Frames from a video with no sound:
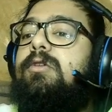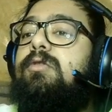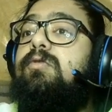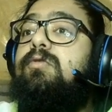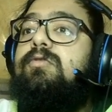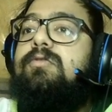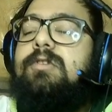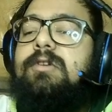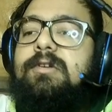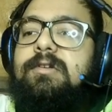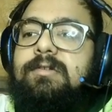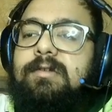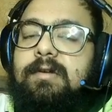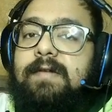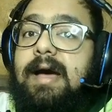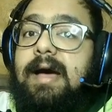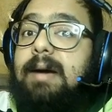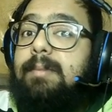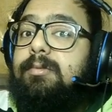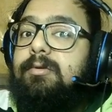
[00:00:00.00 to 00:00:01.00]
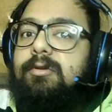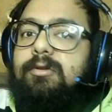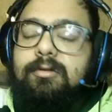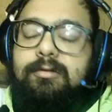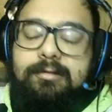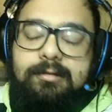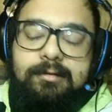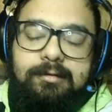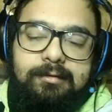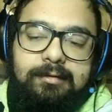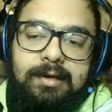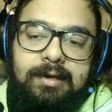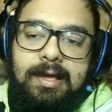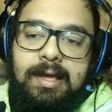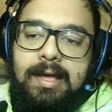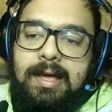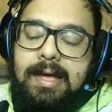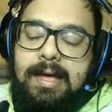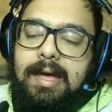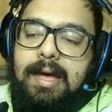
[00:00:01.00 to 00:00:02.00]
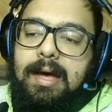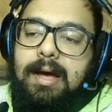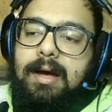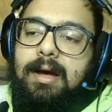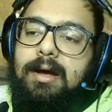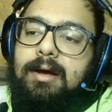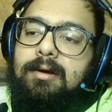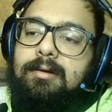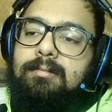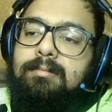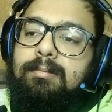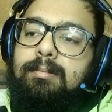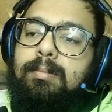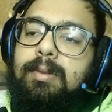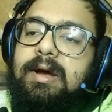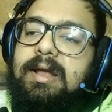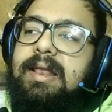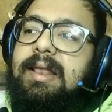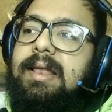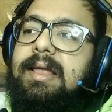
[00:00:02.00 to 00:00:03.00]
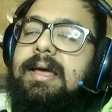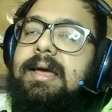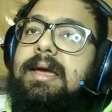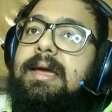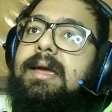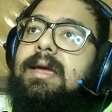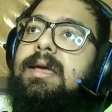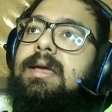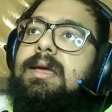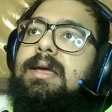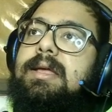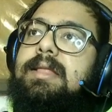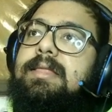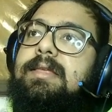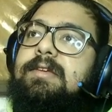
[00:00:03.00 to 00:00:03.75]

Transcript: users of Apple users. But like